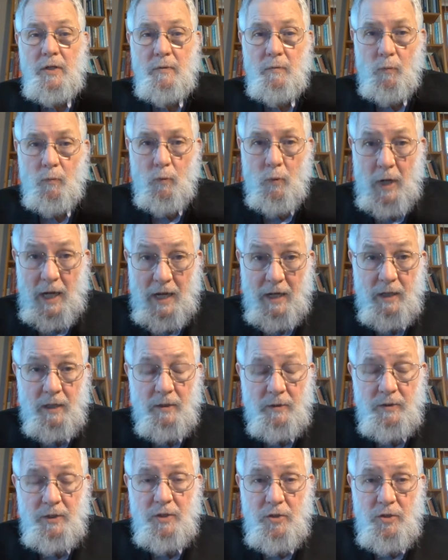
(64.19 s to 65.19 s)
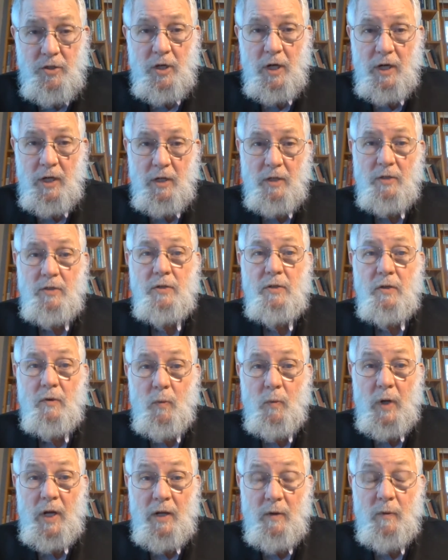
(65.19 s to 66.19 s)
radically change the
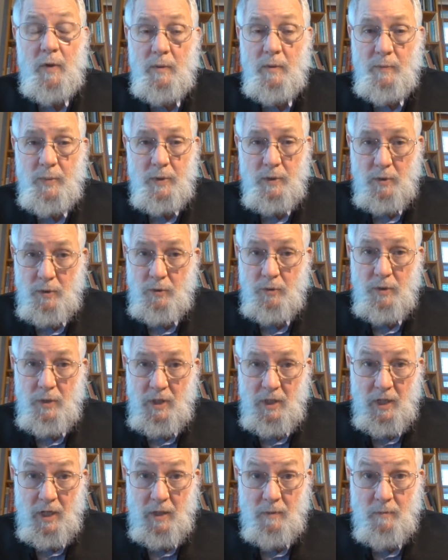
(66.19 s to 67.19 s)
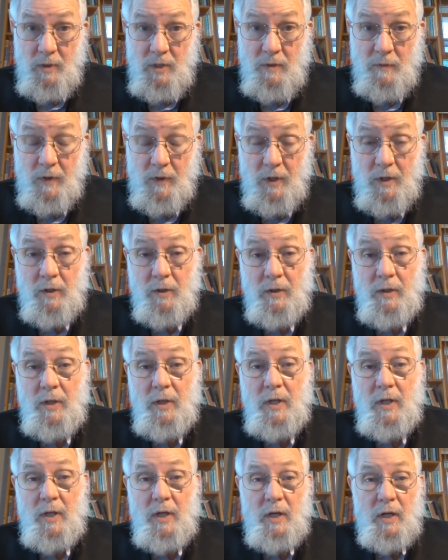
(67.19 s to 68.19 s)
way we pollute the atmosphere
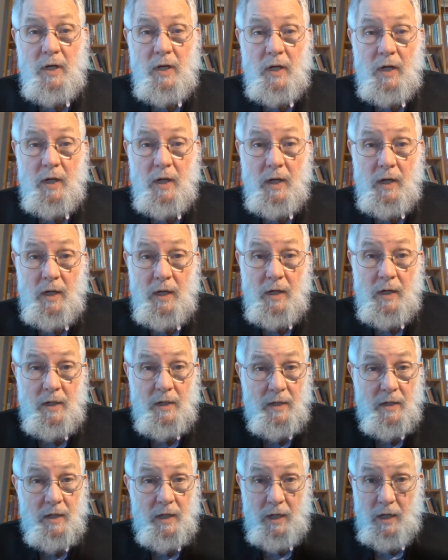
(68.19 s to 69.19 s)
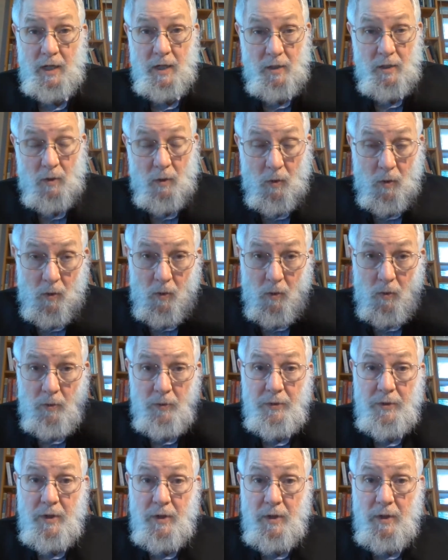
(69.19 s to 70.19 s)
and
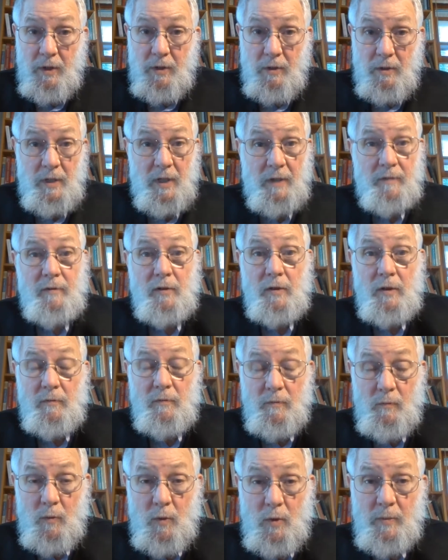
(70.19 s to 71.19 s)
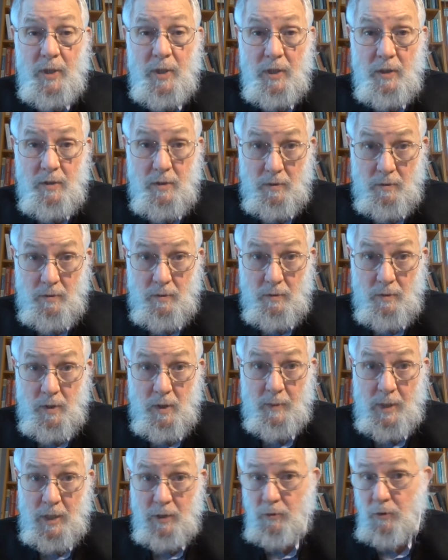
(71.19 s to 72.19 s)
hold the level of warming to
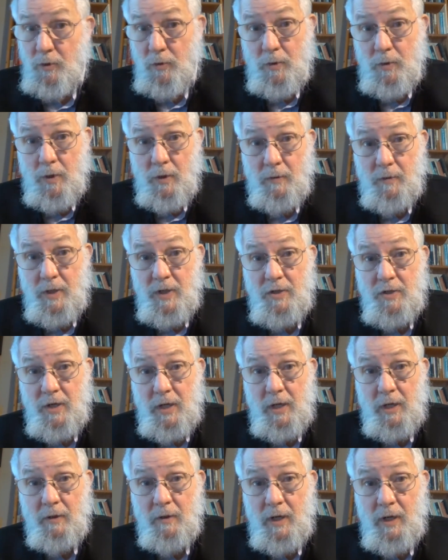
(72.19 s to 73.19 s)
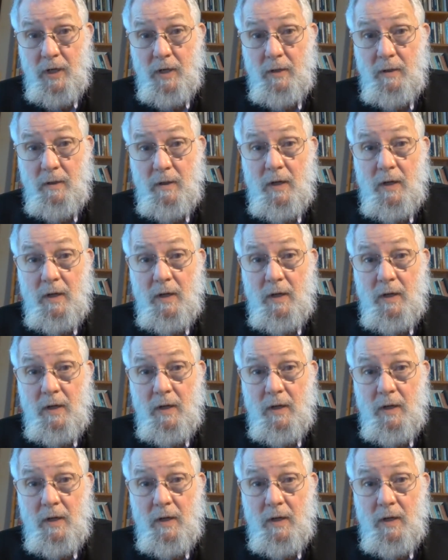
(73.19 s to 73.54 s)
about 2 degrees centigrade.